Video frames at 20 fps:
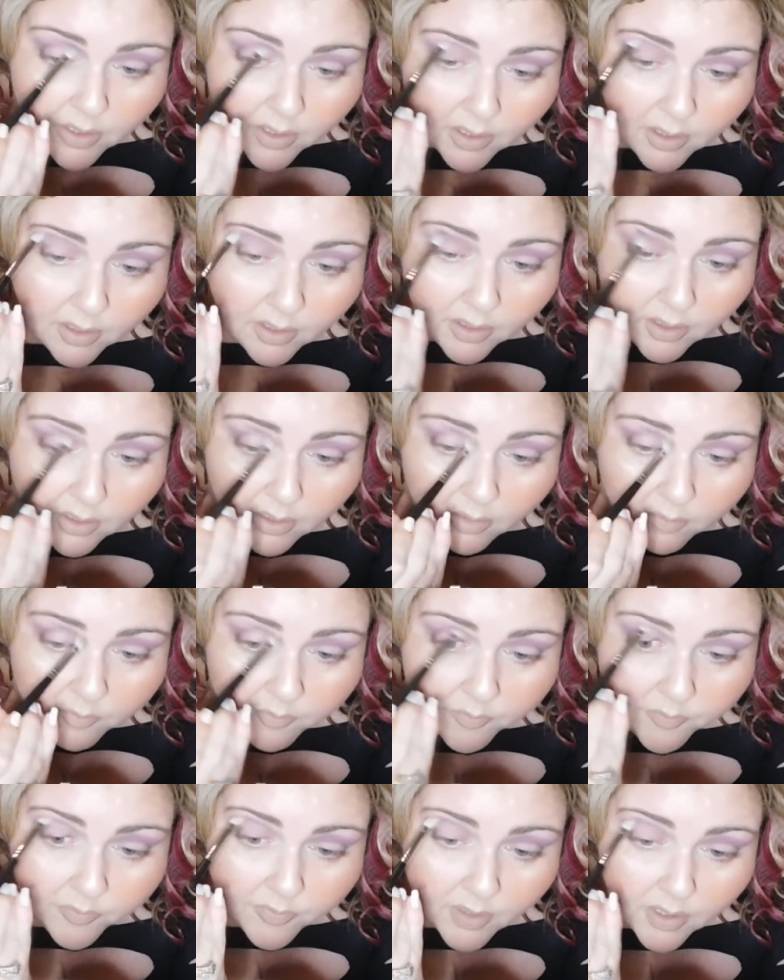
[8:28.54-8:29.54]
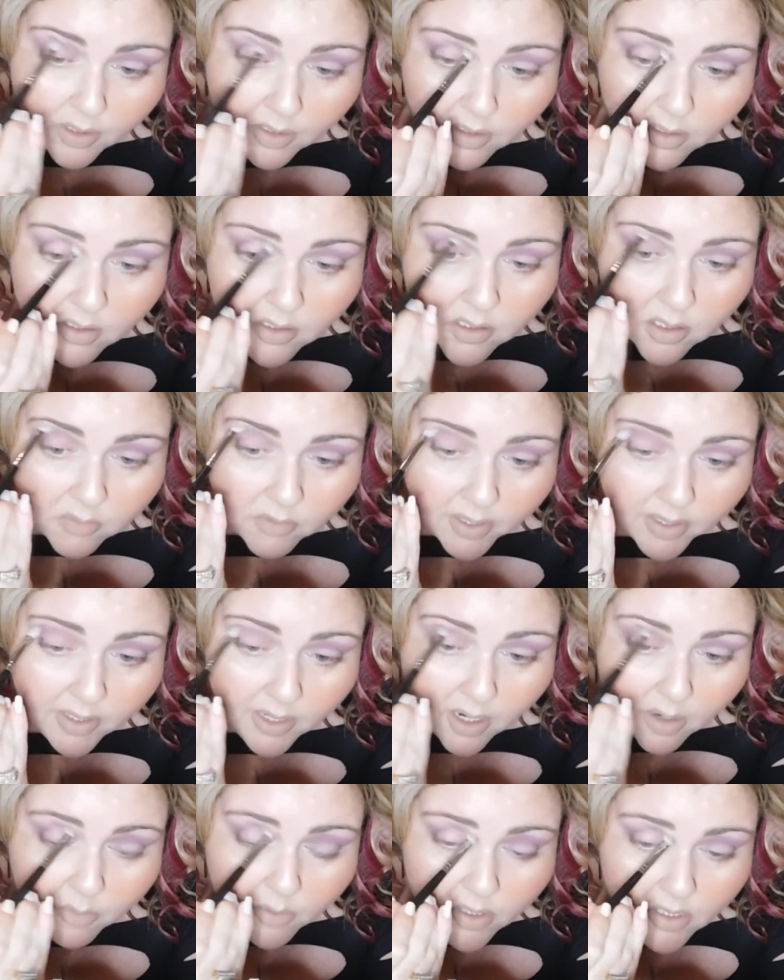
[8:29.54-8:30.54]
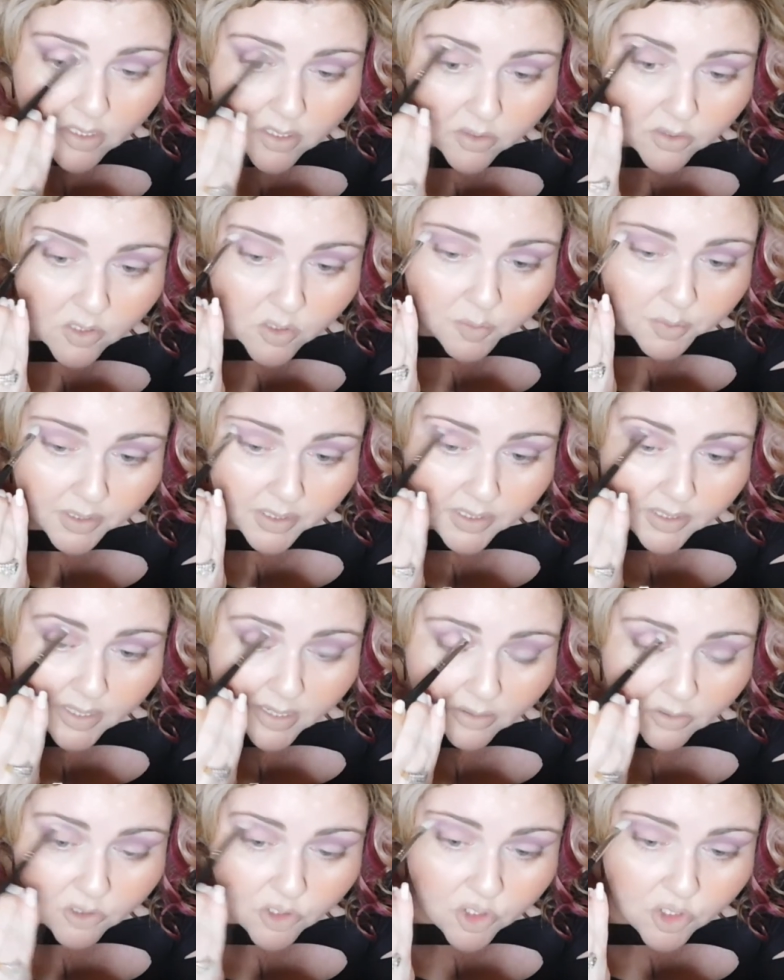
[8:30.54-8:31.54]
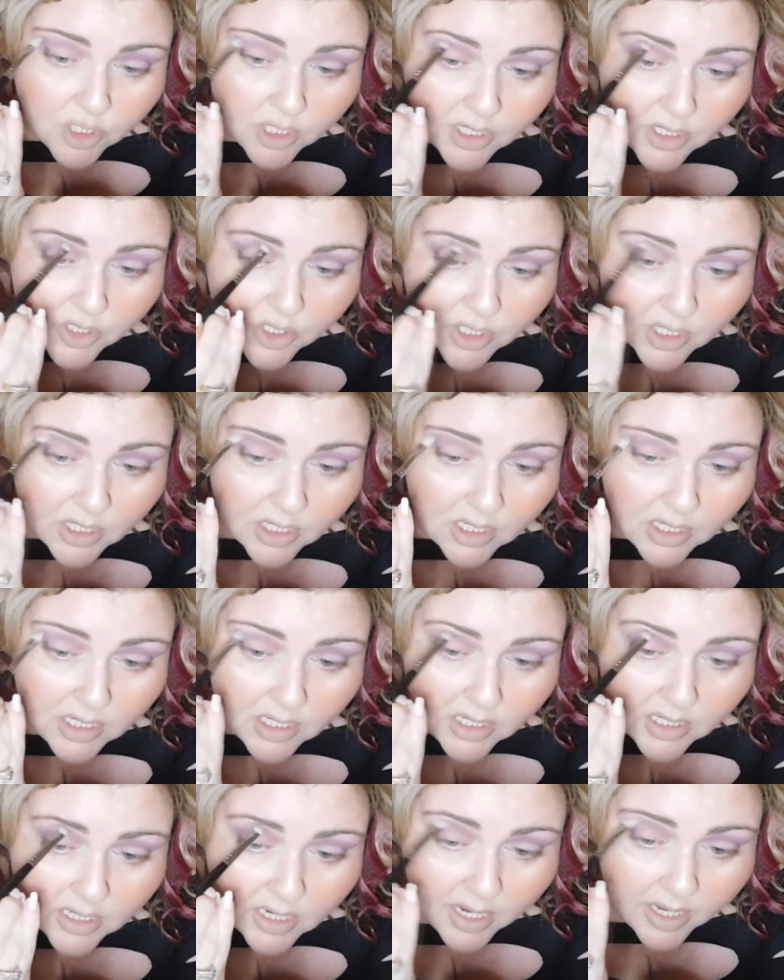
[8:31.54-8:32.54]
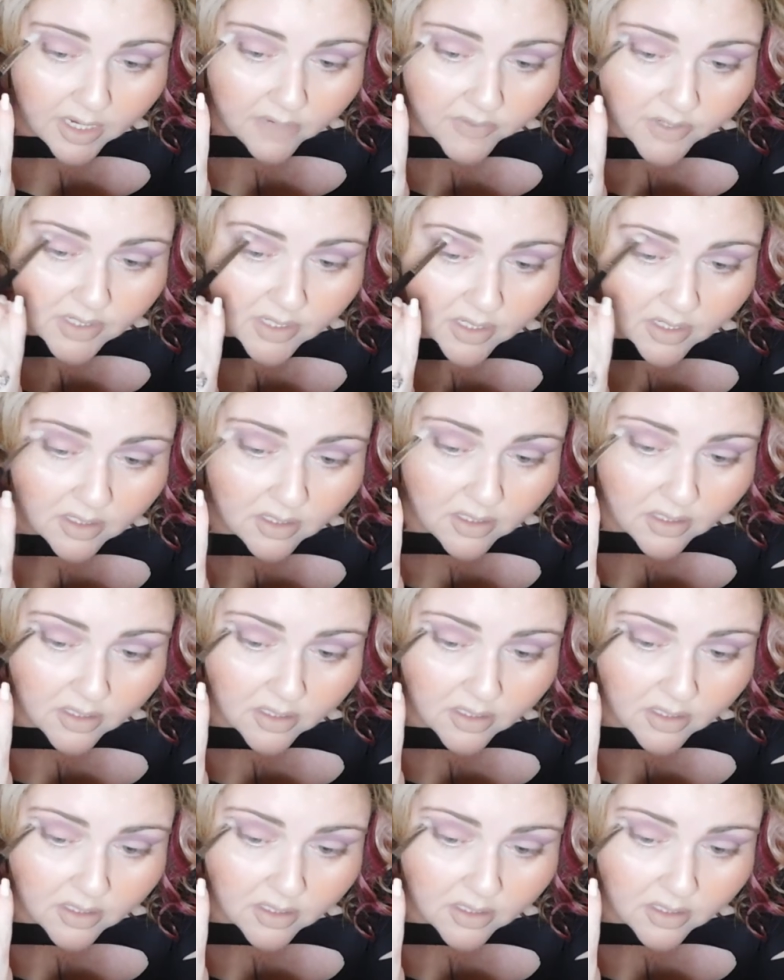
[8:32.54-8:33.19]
Okay, so right now we're still just blending out GG kind of as a